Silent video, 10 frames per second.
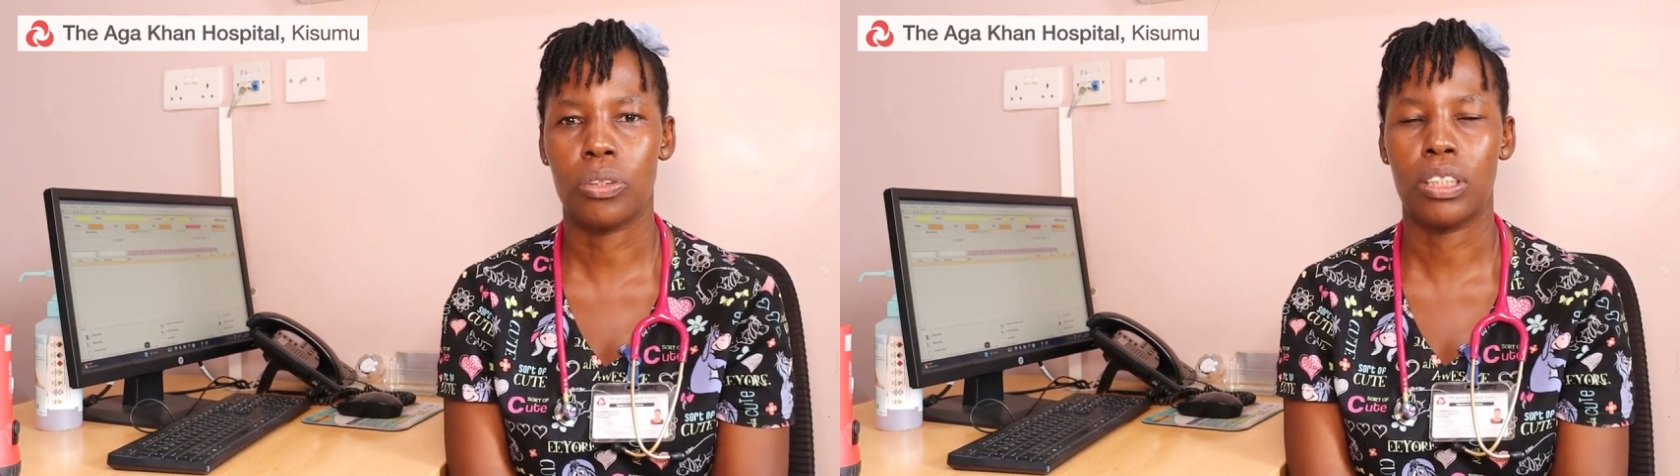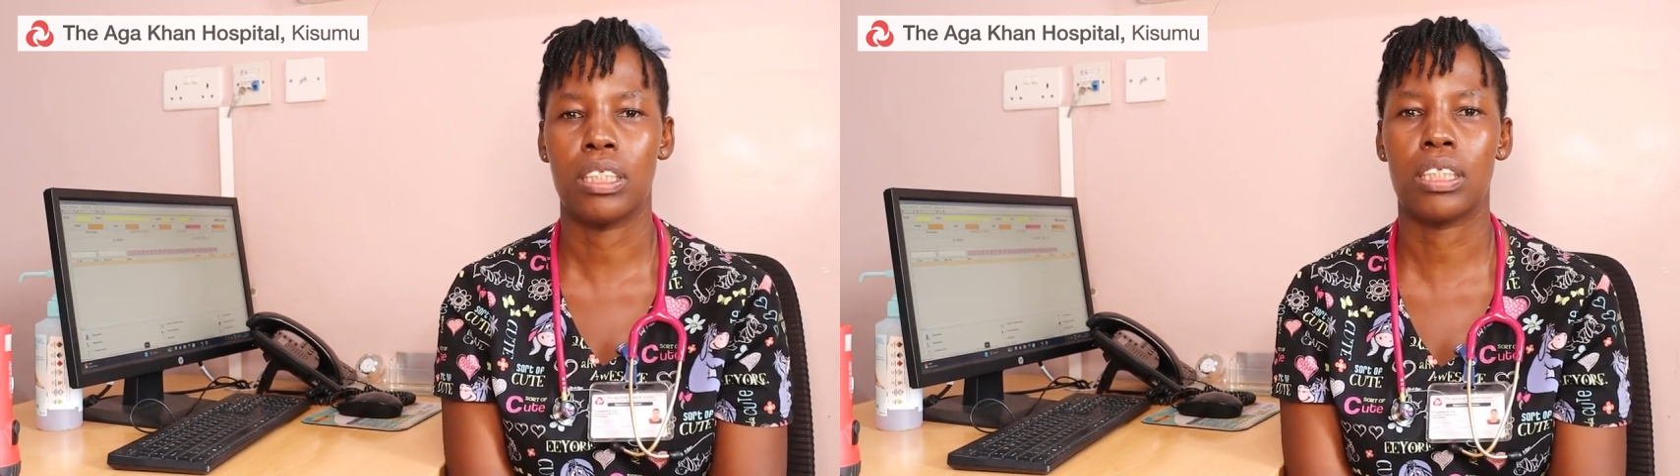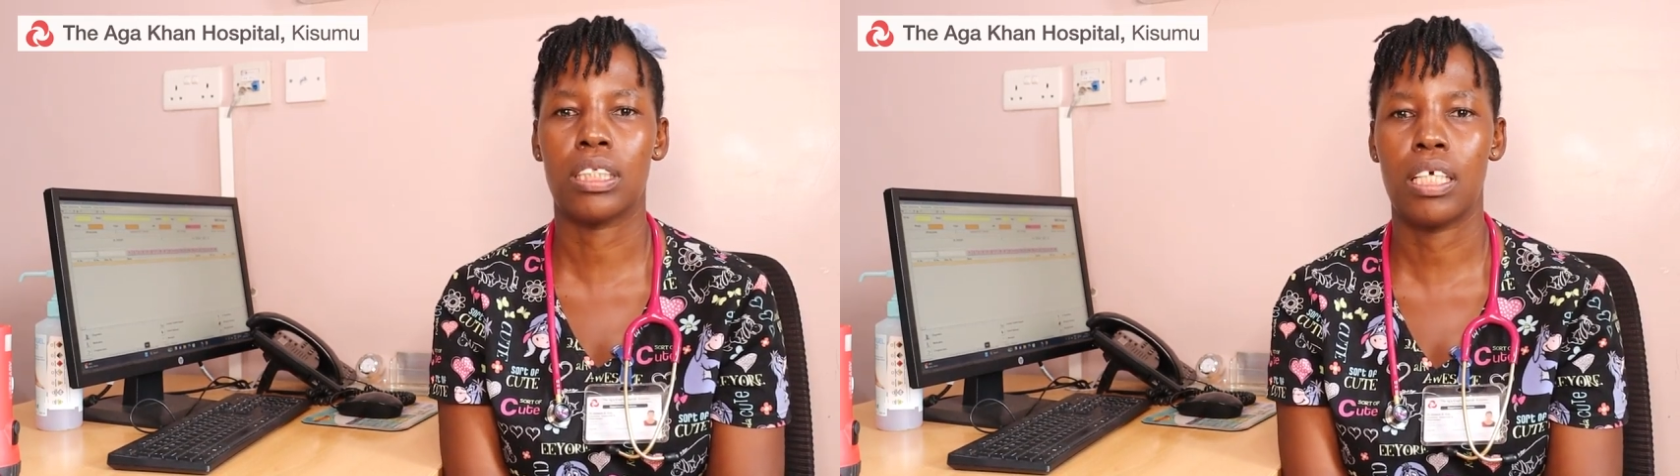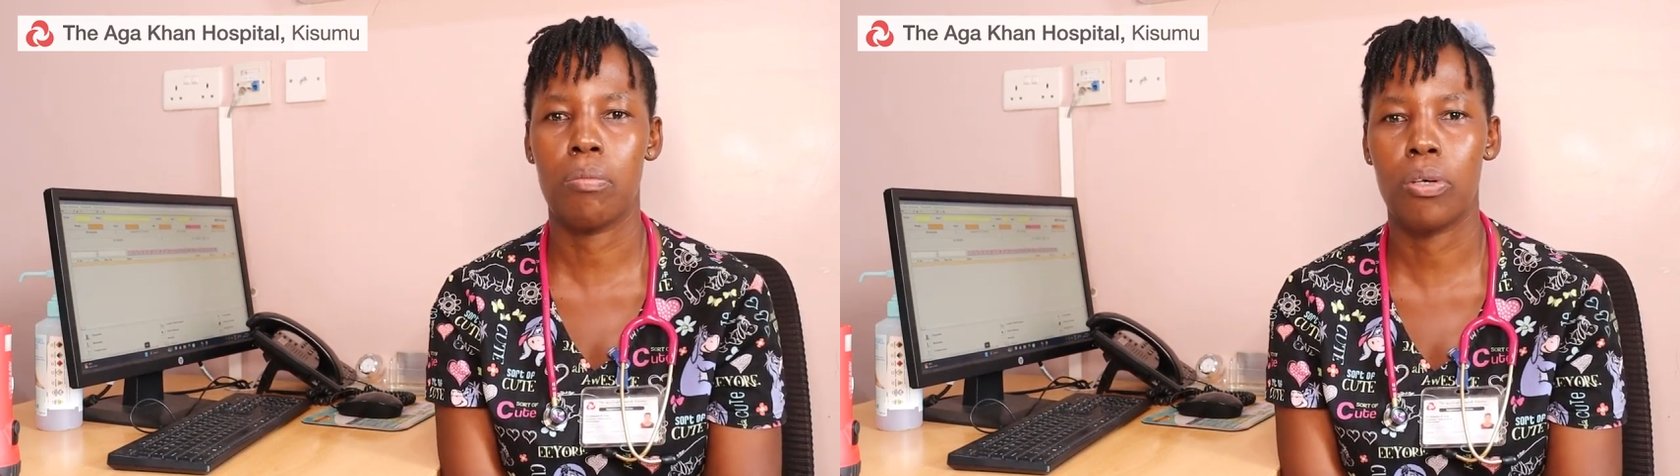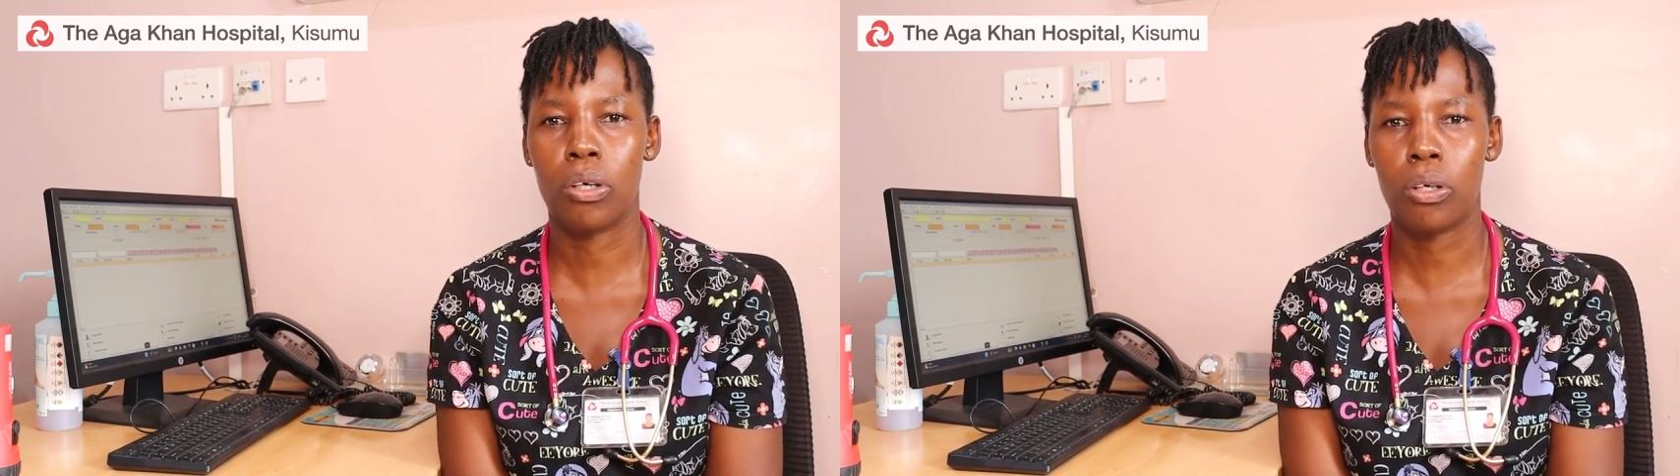on this
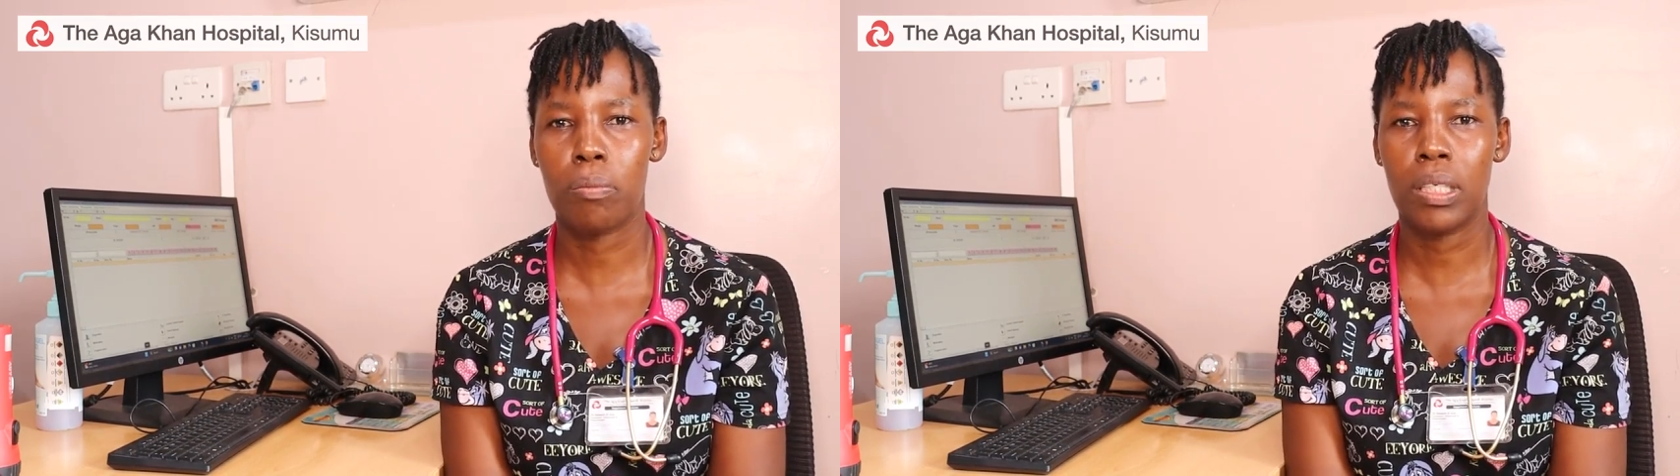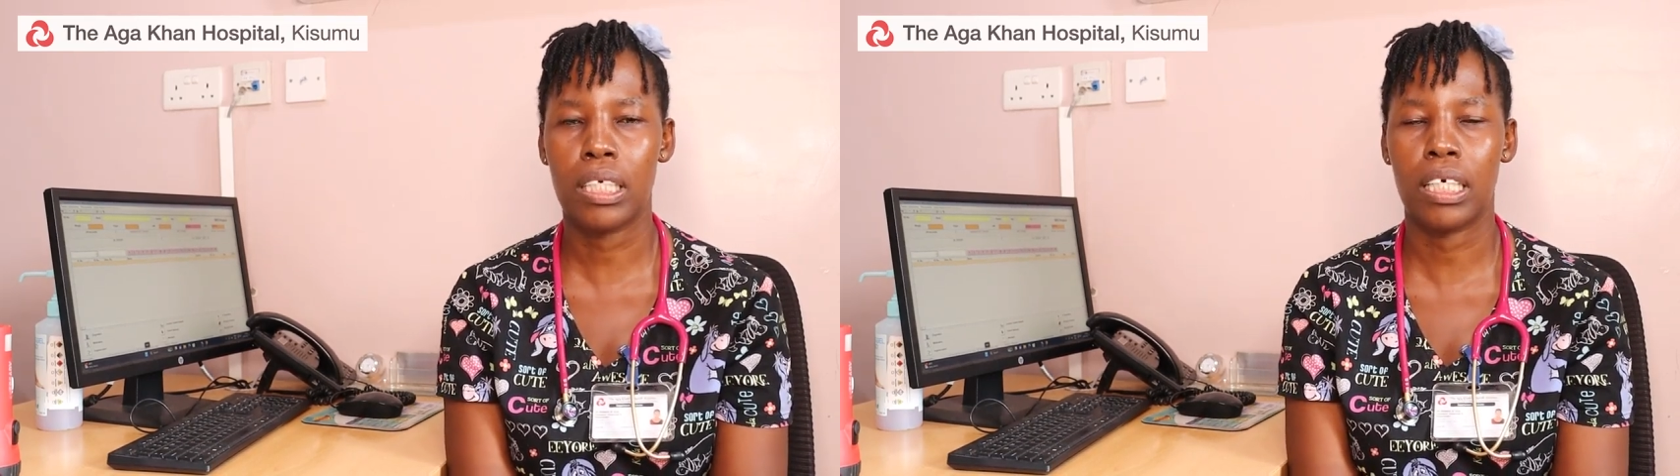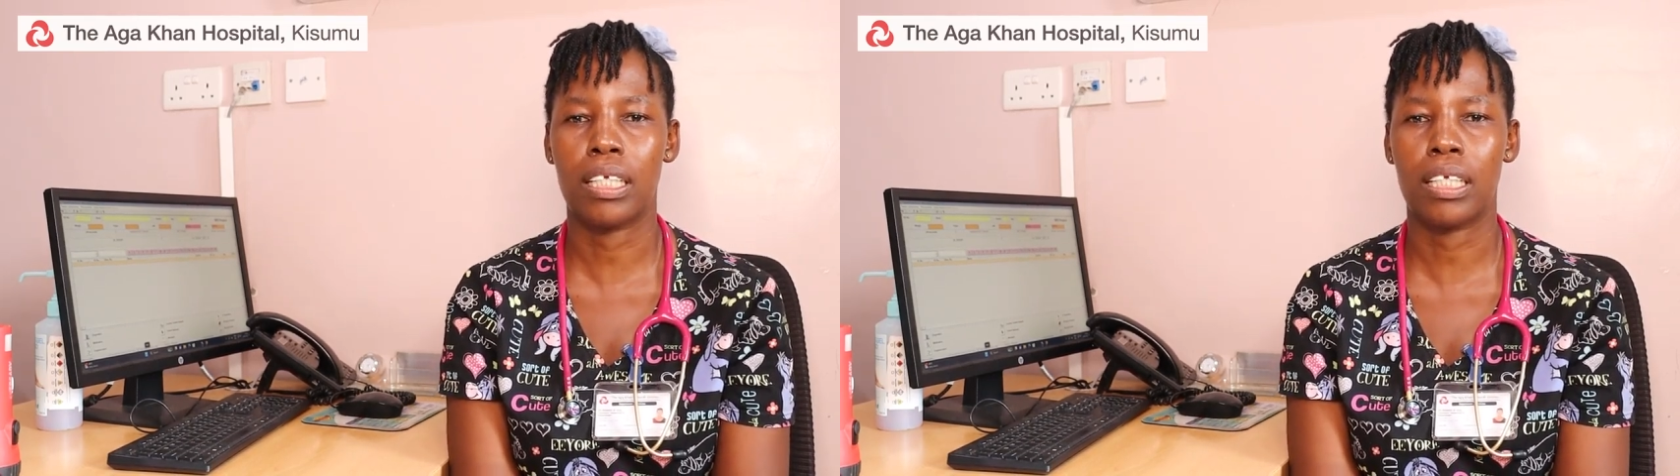hemoglobin,